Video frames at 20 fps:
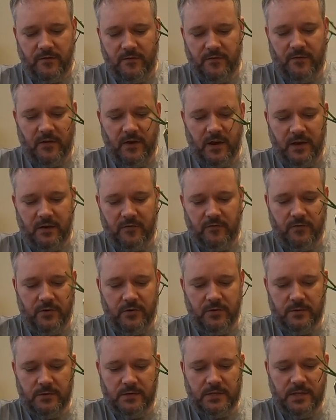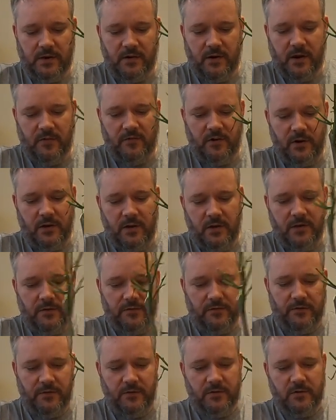fine roots. There are a lot
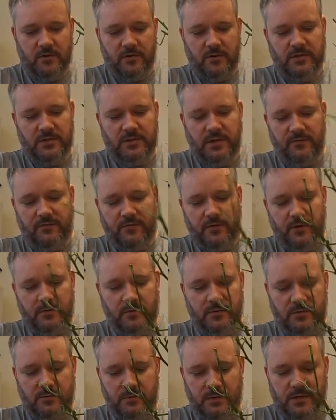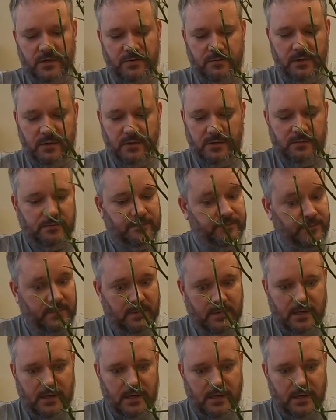of crossing roots which will